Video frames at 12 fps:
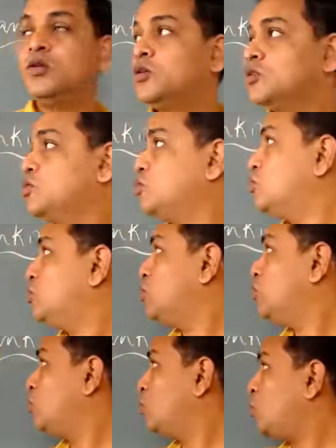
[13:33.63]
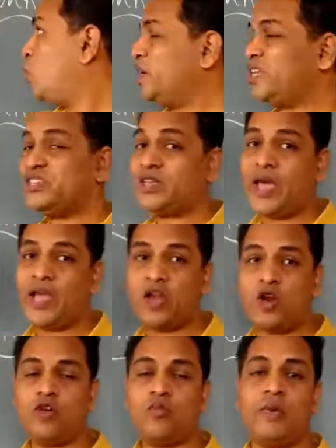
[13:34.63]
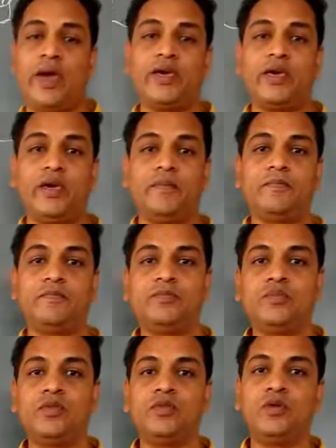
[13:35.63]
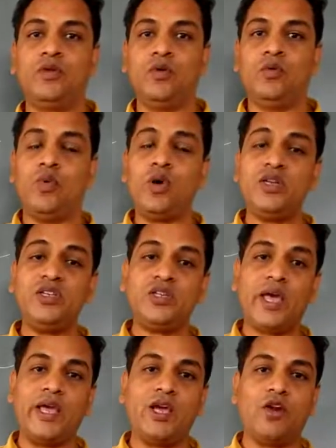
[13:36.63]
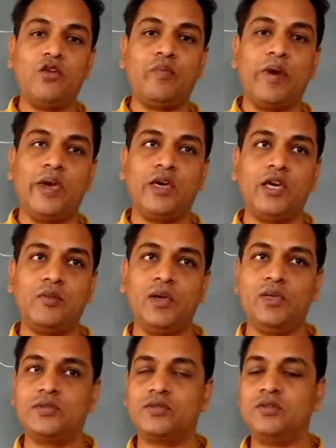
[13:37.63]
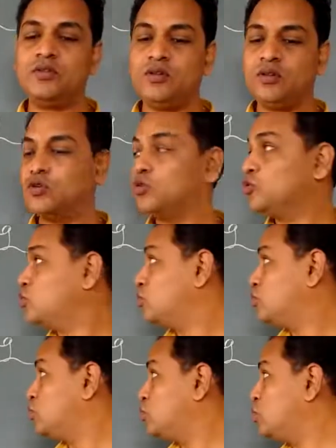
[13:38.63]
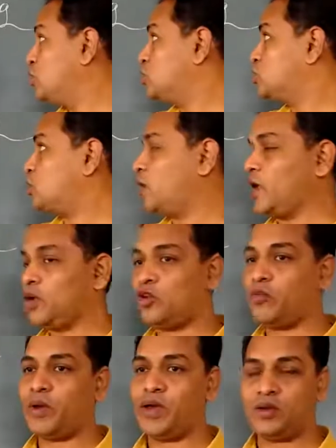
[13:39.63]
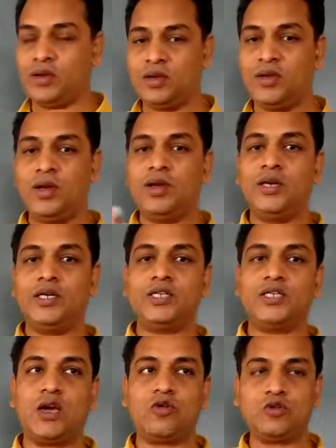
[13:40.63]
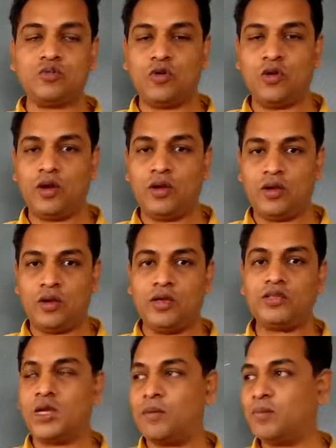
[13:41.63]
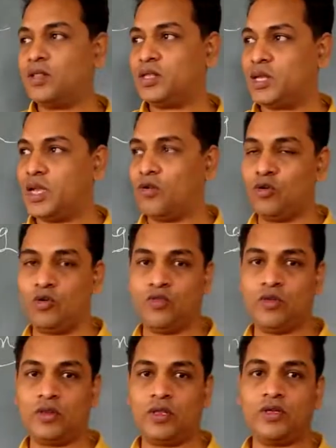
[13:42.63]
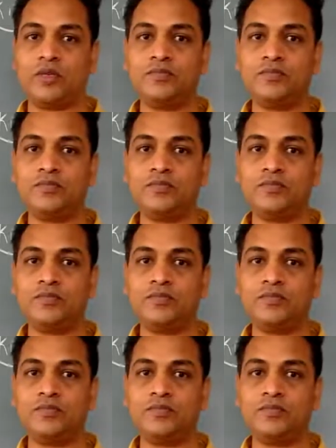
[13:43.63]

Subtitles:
So what is angle of banking? What is angle of banking means? To know this one, angle of banking, let us have a small example, then I will go further.